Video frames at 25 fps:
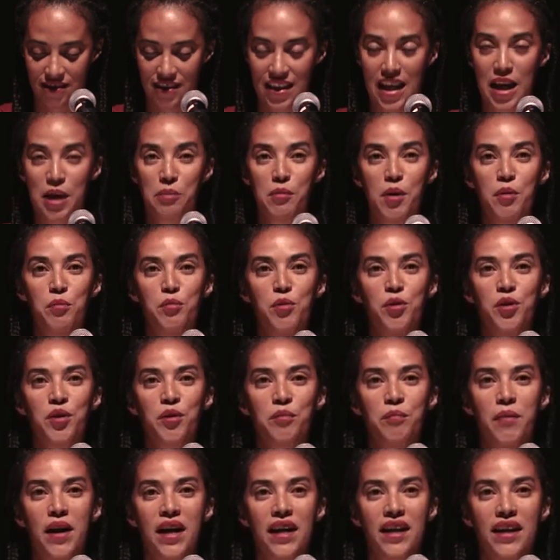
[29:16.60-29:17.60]
Name a
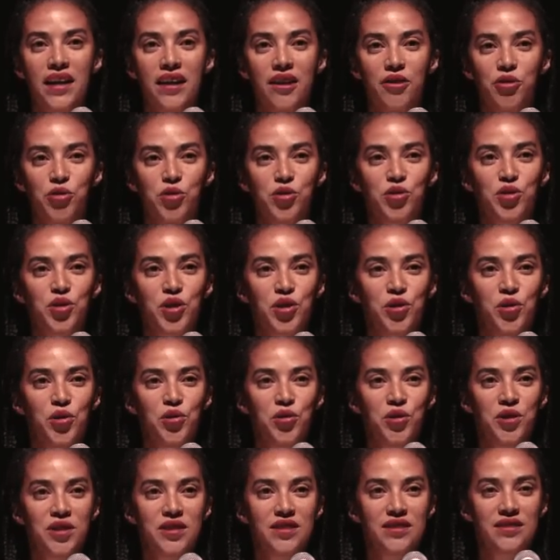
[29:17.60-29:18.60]
book by Audre
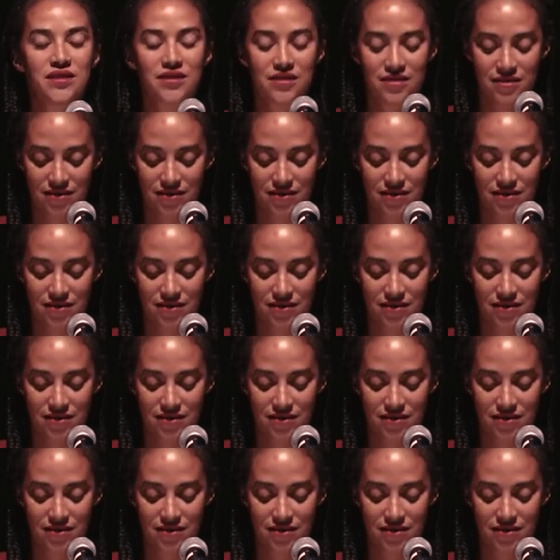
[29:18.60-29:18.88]
Lorde.